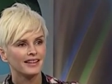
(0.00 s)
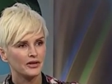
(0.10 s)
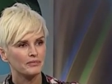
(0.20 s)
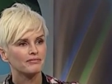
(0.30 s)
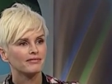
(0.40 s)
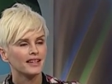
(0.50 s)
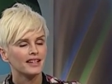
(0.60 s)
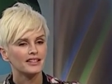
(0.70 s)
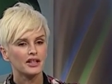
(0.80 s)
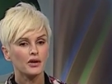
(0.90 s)
Yeah.
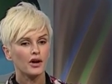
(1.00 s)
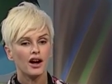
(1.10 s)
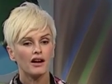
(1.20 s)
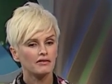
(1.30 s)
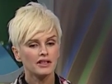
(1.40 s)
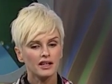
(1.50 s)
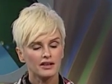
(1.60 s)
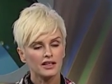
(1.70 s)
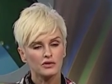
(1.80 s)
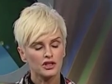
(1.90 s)
So yeah,
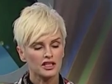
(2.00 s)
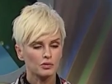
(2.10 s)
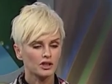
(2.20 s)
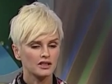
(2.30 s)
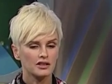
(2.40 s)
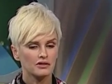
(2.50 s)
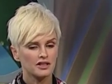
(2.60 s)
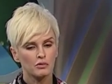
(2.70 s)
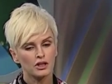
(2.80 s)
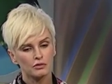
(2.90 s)
they just wanted to
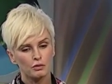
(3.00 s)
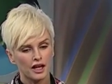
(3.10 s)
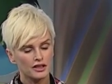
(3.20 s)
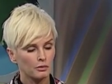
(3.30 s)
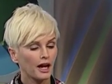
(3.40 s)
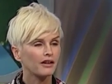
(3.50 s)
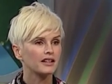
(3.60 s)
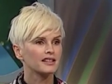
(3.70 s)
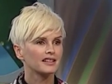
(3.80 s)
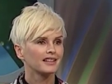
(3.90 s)
send me to, to
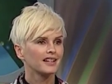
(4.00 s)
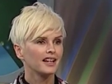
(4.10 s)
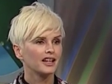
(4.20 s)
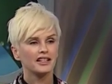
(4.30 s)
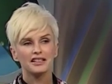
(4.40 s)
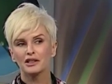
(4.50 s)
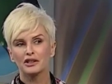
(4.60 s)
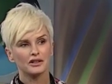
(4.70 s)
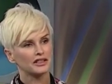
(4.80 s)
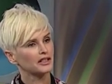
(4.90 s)
Paris. And I said,
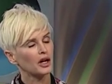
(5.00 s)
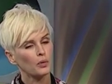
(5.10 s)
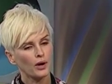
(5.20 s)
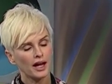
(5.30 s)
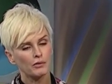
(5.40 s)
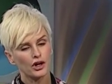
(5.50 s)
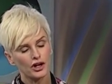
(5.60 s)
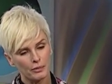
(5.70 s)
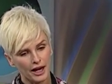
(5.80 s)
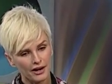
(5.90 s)
look, there's no way I'm
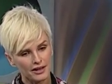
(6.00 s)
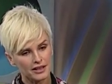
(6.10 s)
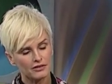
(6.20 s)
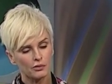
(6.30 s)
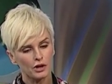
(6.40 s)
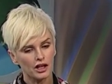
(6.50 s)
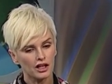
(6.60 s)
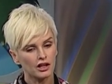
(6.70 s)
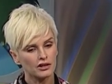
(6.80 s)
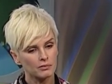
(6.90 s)
going to Paris. If I'm going to
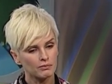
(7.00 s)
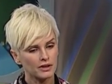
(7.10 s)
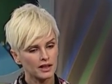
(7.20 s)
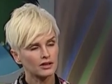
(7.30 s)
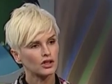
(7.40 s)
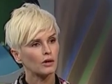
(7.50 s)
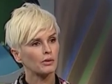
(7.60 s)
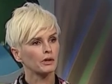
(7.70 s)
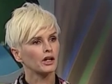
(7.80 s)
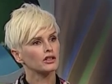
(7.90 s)
go to be at the top,
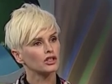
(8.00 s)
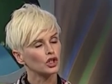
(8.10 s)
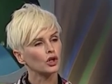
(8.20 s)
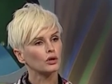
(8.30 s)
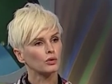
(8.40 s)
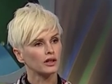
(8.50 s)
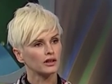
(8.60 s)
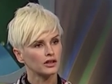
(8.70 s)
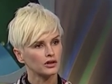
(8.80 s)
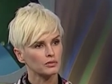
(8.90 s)
I'm going to New York where
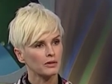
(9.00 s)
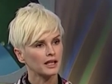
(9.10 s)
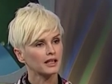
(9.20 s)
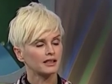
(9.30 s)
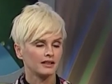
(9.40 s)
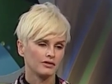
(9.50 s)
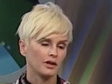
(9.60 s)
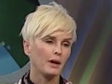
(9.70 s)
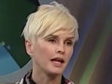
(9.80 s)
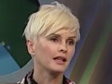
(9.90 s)
the girls make it. And if
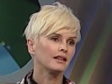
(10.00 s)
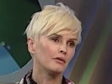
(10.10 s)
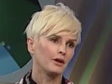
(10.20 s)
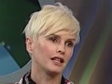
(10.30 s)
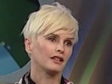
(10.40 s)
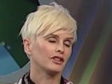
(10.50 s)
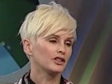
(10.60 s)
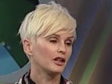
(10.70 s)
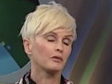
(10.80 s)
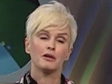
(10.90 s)
I make it, I make it. If I
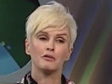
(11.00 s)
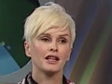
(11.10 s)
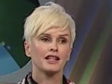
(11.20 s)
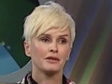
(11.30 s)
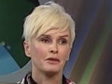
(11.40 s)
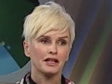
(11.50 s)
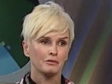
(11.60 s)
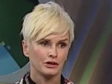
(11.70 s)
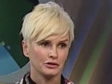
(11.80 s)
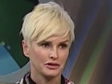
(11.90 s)
don't, I'm coming back here to
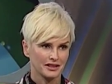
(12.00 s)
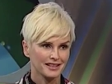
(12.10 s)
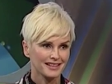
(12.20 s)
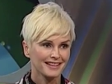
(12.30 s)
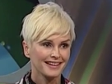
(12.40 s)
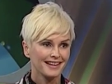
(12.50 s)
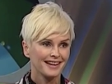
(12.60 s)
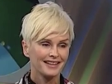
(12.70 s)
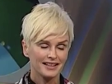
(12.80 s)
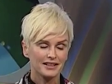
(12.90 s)
market my horses.
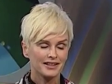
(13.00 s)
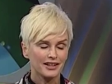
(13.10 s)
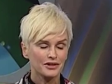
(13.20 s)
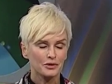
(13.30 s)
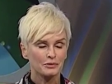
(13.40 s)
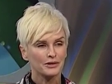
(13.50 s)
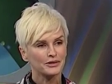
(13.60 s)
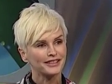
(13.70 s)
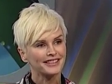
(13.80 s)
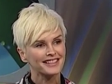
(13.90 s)
Okay. And that's, those were my
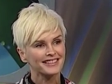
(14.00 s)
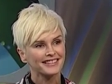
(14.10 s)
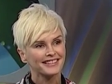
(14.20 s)
words.